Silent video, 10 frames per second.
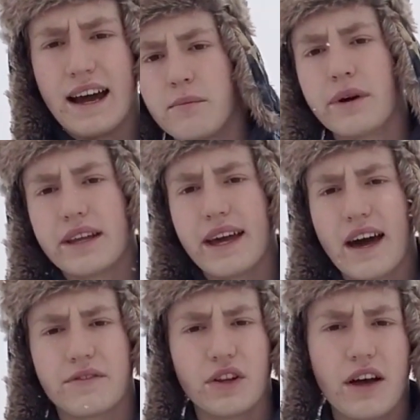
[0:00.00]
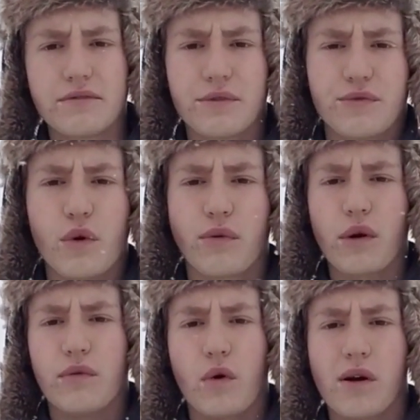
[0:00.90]
But yeah, if you love the
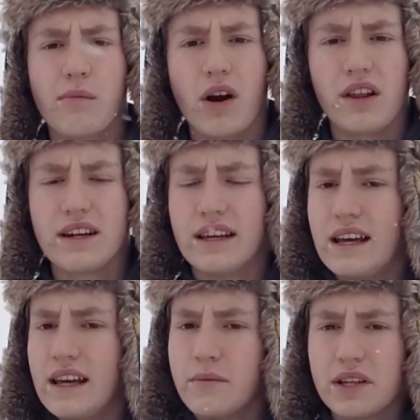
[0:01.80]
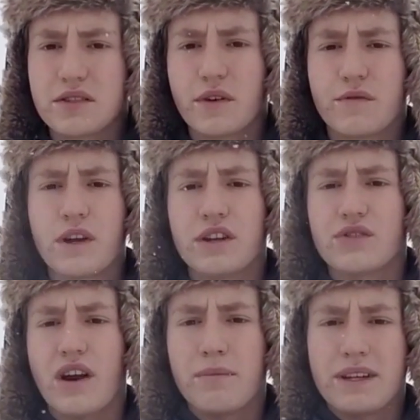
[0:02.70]
444 Marlin, please feel free to
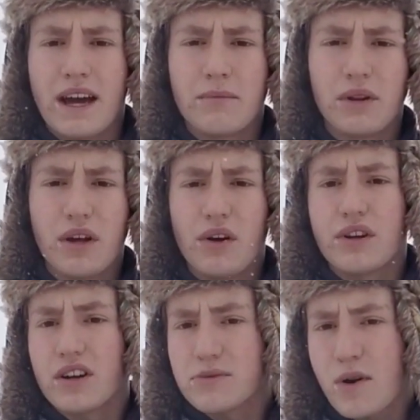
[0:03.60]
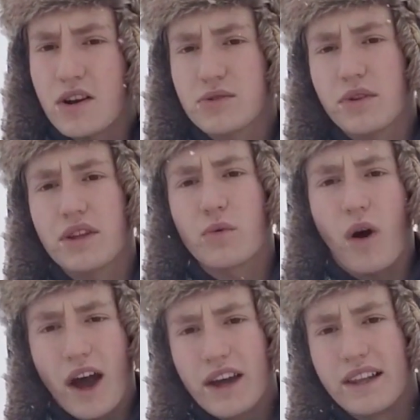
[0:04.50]
drop it down below, your experience with it,
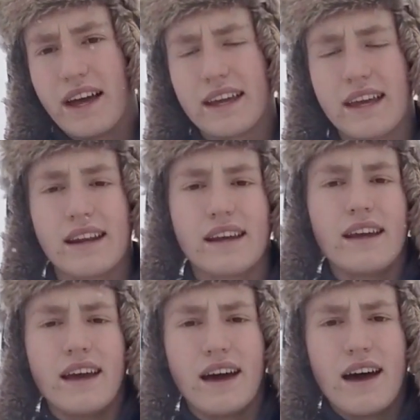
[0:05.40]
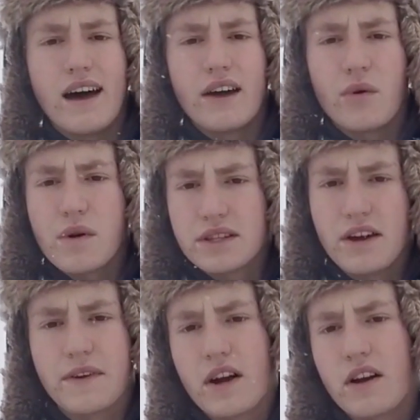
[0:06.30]
why you like it. I always
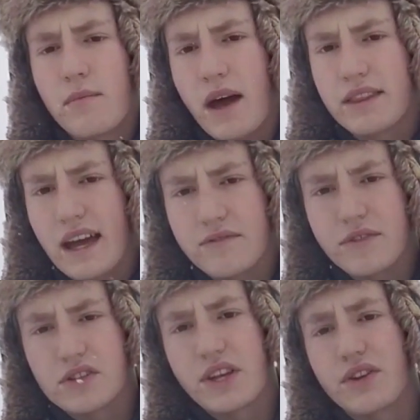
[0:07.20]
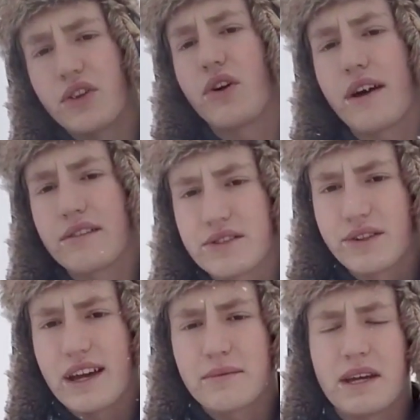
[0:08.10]
love hearing about that. If there's other loadouts you'd
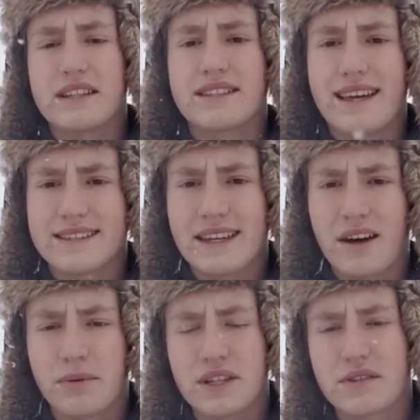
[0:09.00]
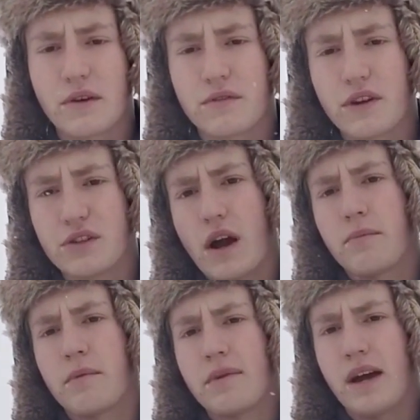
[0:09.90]
like me to test out, please feel free to
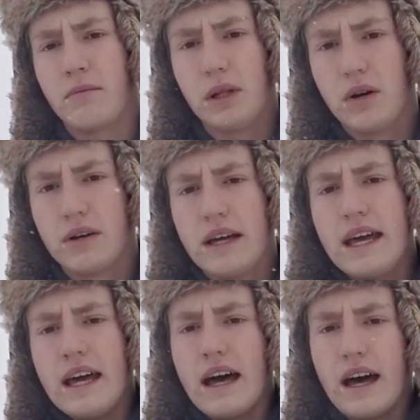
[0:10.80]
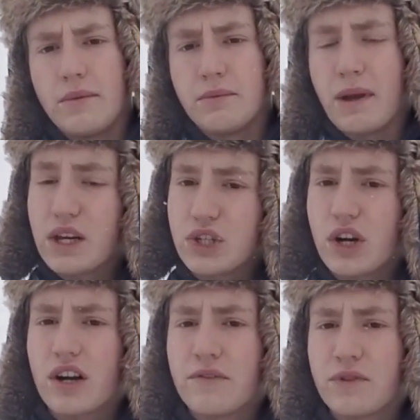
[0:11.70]
drop them down below. But make
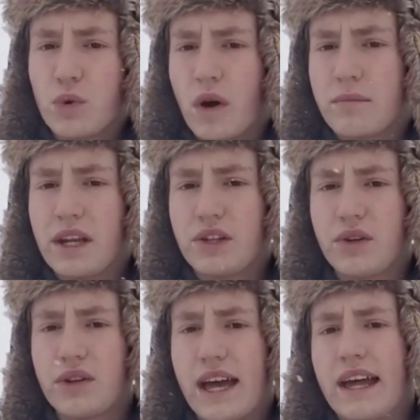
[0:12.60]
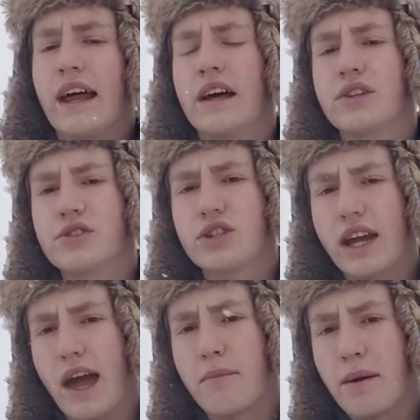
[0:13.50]
sure, if you want me to do that, to
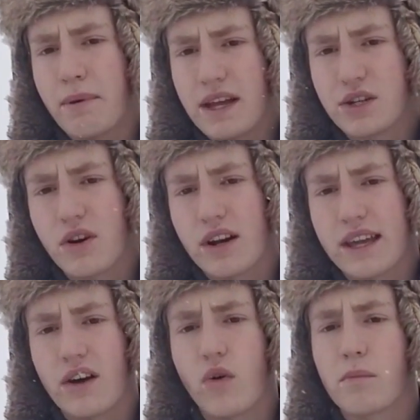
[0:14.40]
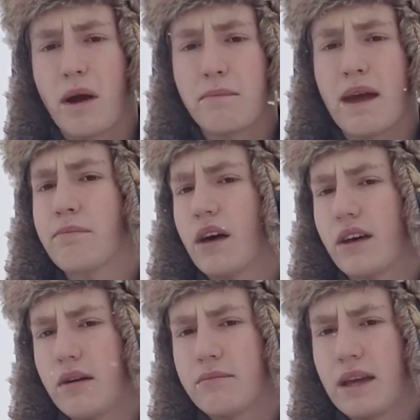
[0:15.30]
check out my Patreon account or my
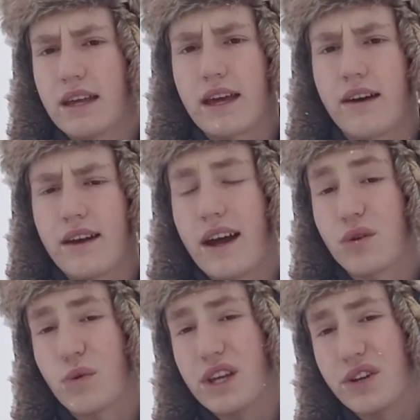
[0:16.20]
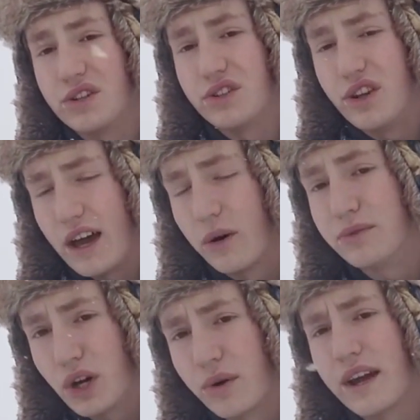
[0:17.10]
PayPal.me account. Either way, you can help
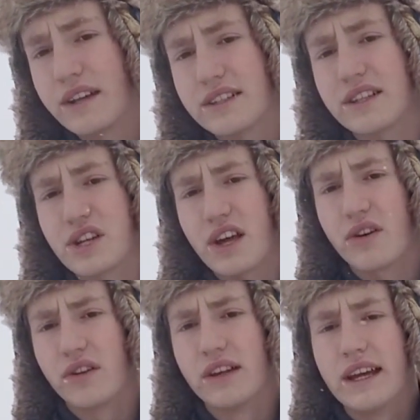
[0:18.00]
donate to the channel.